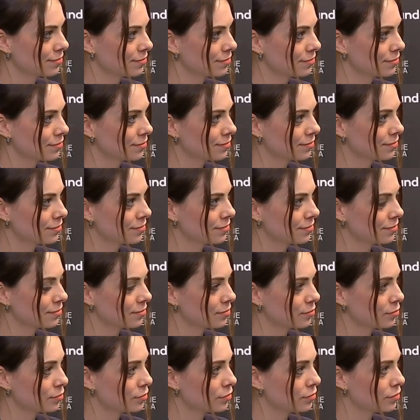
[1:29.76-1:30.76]

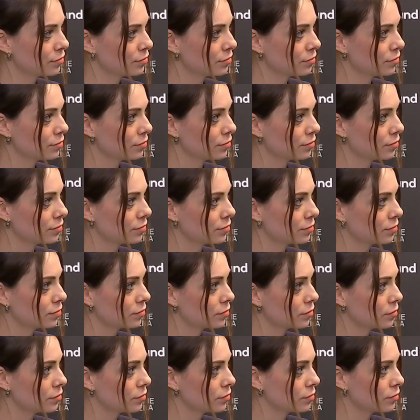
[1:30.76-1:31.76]

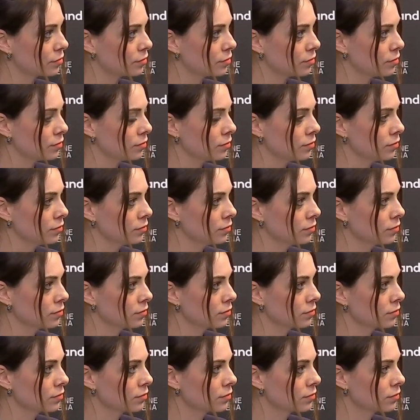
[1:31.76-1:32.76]

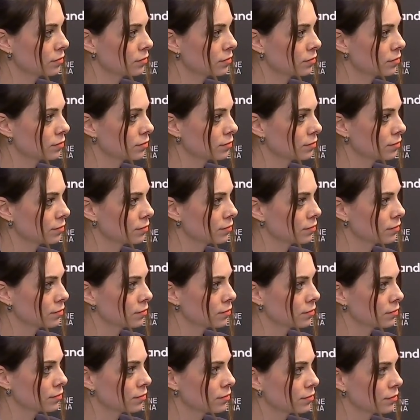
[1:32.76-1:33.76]

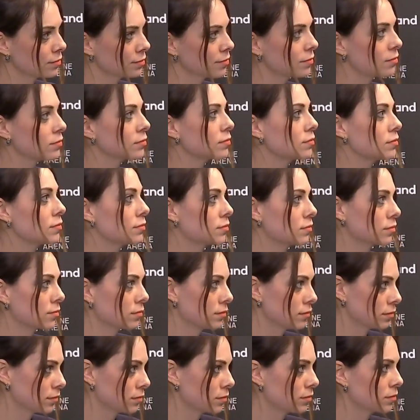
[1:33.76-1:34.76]

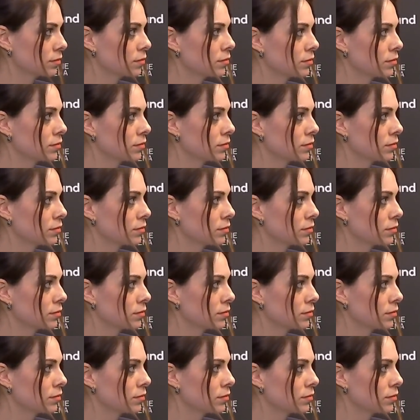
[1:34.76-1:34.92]
This person isn't speaking.